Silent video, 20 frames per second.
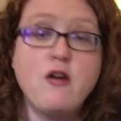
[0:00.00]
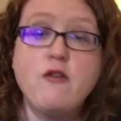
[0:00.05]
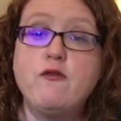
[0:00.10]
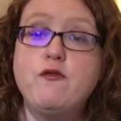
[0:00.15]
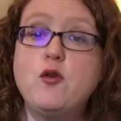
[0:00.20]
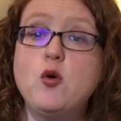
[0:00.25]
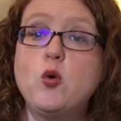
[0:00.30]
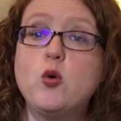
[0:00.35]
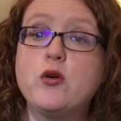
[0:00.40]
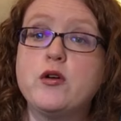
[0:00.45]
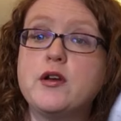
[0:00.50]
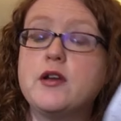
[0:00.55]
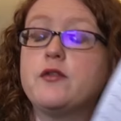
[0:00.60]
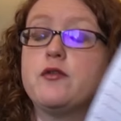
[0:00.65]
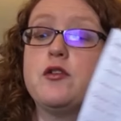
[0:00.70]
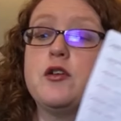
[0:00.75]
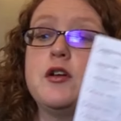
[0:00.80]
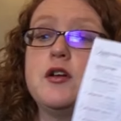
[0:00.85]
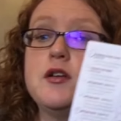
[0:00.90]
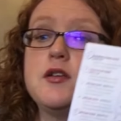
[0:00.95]
4
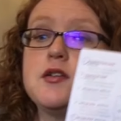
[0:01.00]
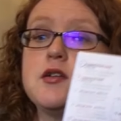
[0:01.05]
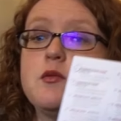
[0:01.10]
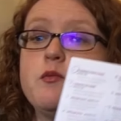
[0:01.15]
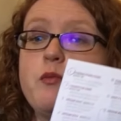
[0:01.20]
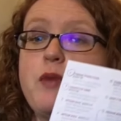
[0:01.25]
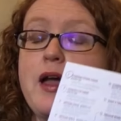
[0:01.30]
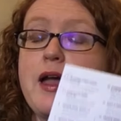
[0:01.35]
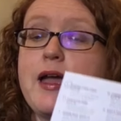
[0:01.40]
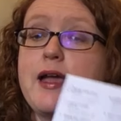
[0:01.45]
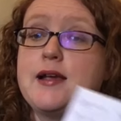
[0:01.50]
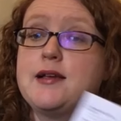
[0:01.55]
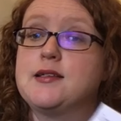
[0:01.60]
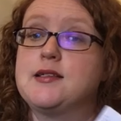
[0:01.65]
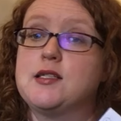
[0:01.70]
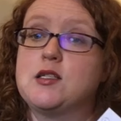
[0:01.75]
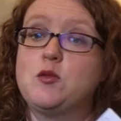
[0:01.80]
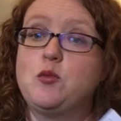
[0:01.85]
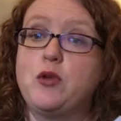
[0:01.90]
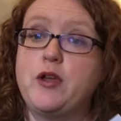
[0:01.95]
different bags
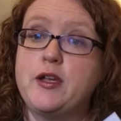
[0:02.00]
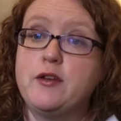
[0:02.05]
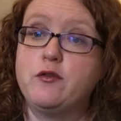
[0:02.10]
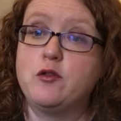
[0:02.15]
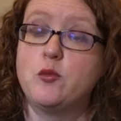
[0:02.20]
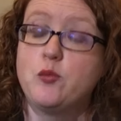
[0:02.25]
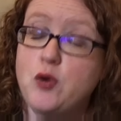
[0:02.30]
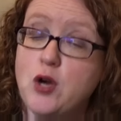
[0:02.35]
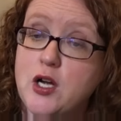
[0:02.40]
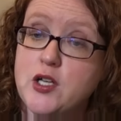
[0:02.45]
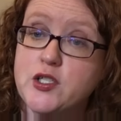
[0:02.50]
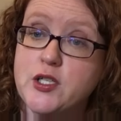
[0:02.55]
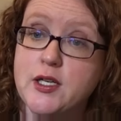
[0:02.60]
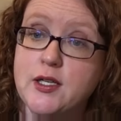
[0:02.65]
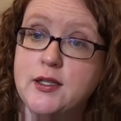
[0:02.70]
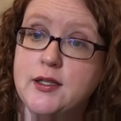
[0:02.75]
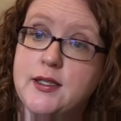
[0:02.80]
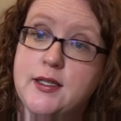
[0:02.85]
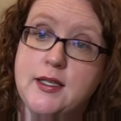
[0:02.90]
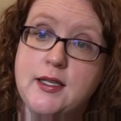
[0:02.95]
displayed from Project
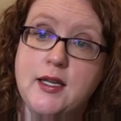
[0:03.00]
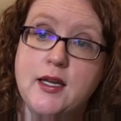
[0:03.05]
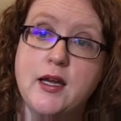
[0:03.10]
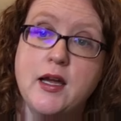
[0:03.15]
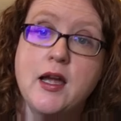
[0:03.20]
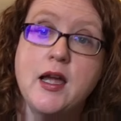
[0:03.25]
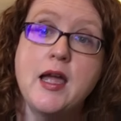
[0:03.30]
Lydia.